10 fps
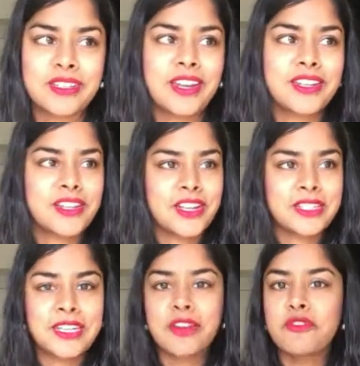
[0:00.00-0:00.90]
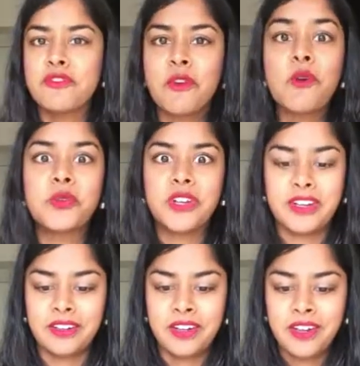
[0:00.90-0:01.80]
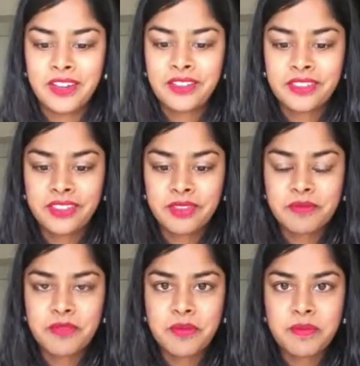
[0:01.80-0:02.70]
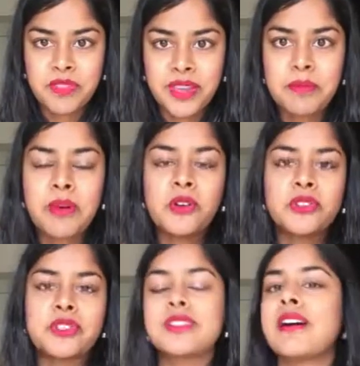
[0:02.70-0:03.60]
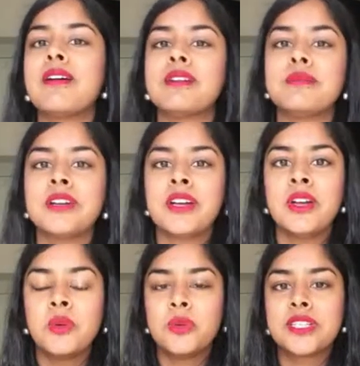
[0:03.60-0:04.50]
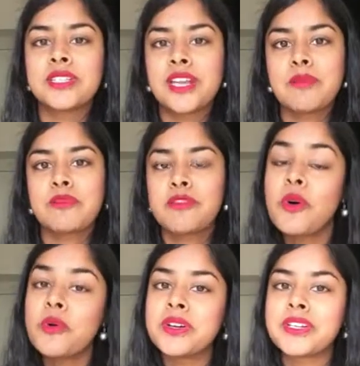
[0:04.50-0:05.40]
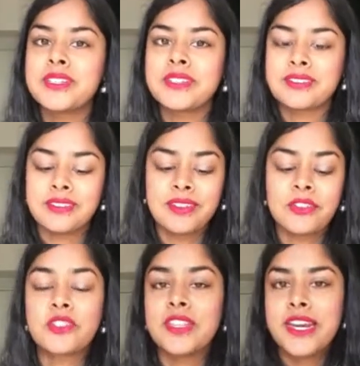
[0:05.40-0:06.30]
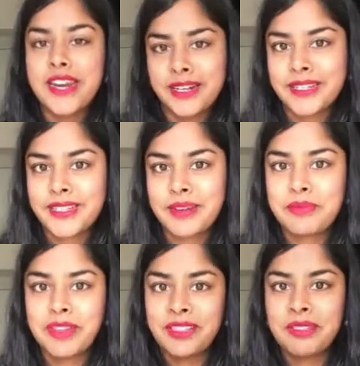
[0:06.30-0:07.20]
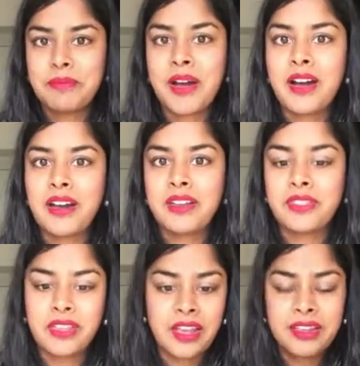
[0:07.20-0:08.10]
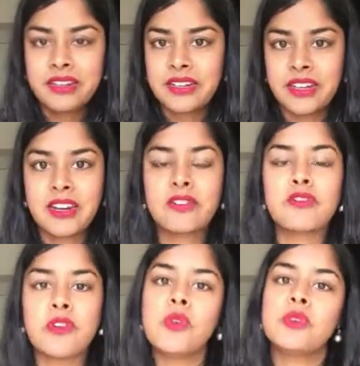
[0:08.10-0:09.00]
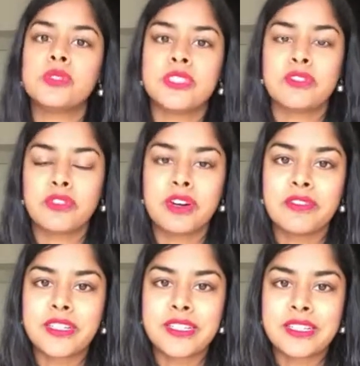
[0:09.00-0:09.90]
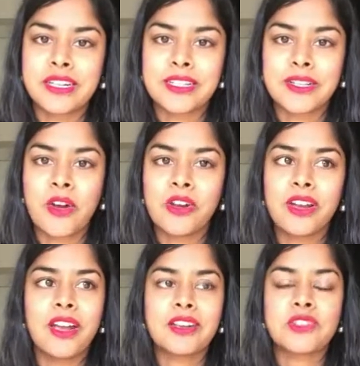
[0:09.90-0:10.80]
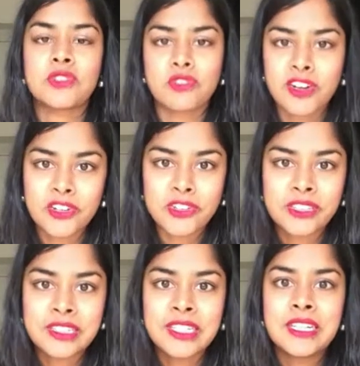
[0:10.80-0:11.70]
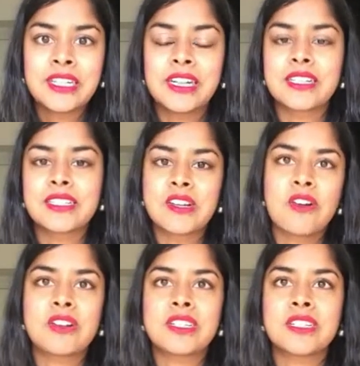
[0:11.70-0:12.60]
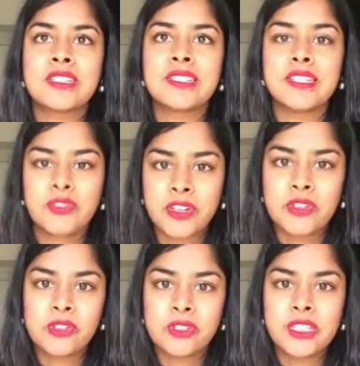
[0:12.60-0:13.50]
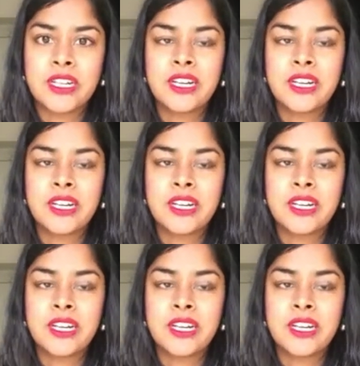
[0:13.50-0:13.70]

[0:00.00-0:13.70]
It's an unfolding. The impulses come, we step forward onto the next step in the path, and it unfolds in front of us. It's not a struggle, it's not difficult.